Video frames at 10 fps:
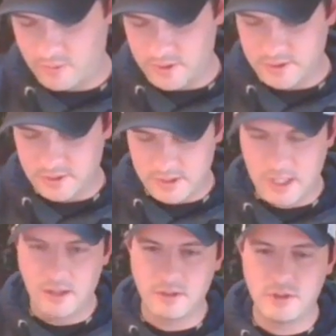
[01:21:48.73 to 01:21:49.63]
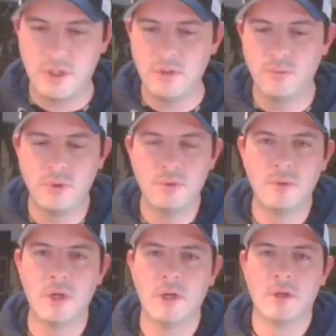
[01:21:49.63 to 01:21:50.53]
ones to say, the
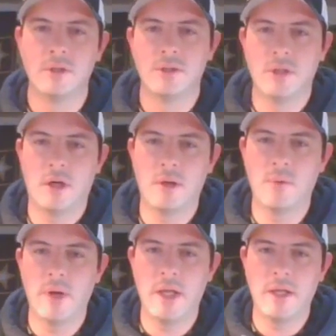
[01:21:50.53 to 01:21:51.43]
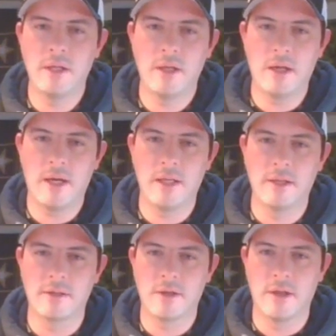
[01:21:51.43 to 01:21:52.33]
Chi-Woo Chong Wang. I
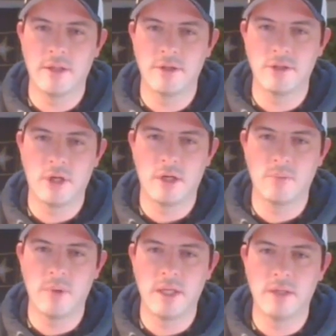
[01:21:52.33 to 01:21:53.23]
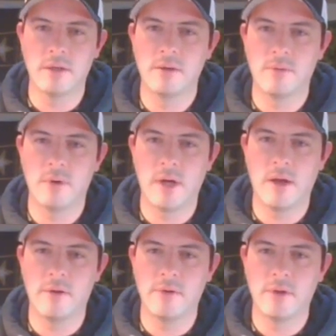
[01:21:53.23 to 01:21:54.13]
like to call it the John Wayne
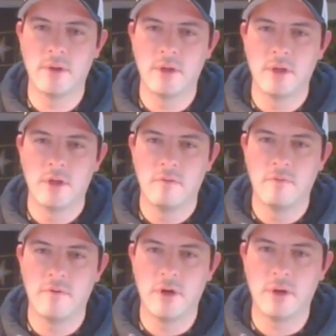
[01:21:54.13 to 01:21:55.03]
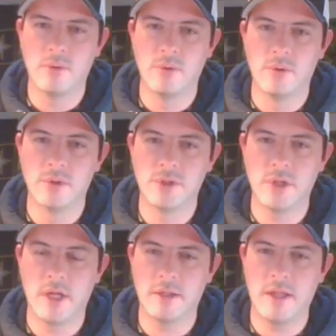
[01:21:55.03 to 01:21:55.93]
round. Very cool. So
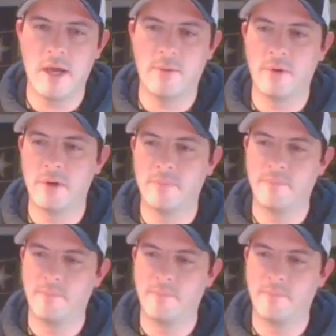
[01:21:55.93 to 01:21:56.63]
you got that one.